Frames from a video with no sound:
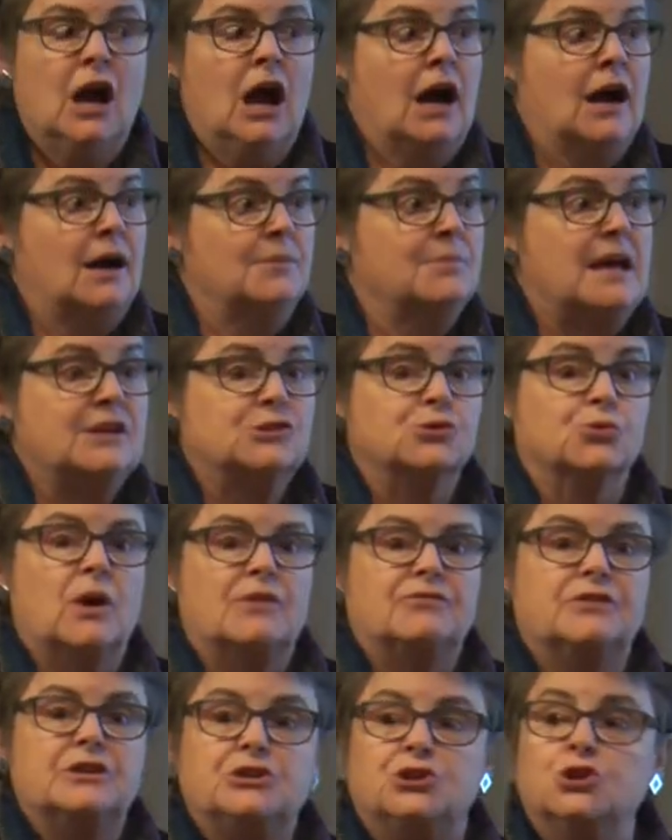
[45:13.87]
Um, that's
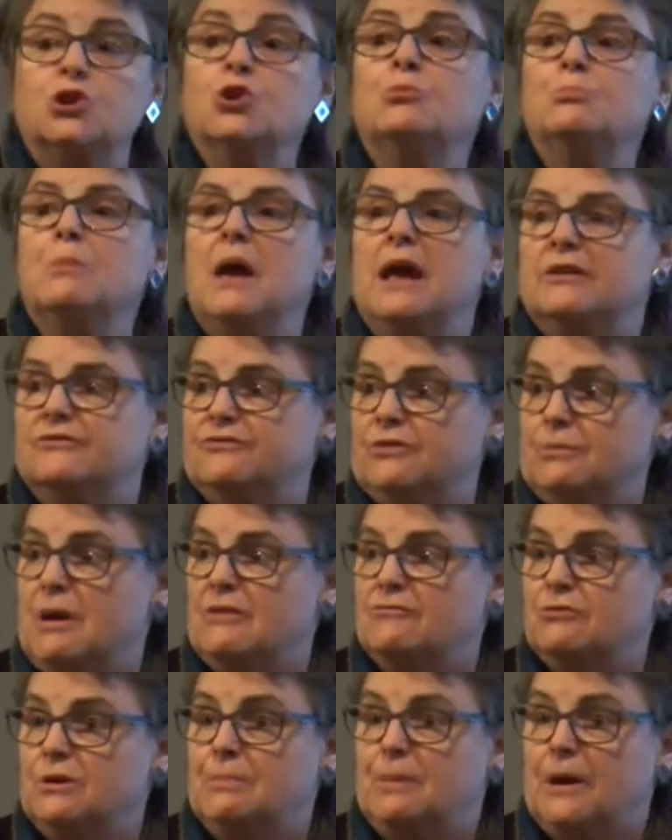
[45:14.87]
roughly two men from
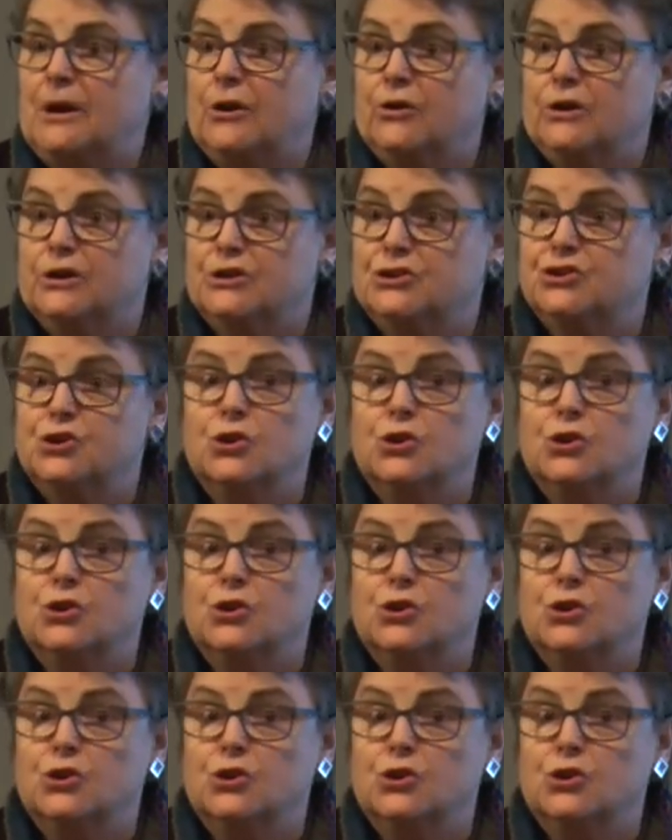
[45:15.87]
every parish.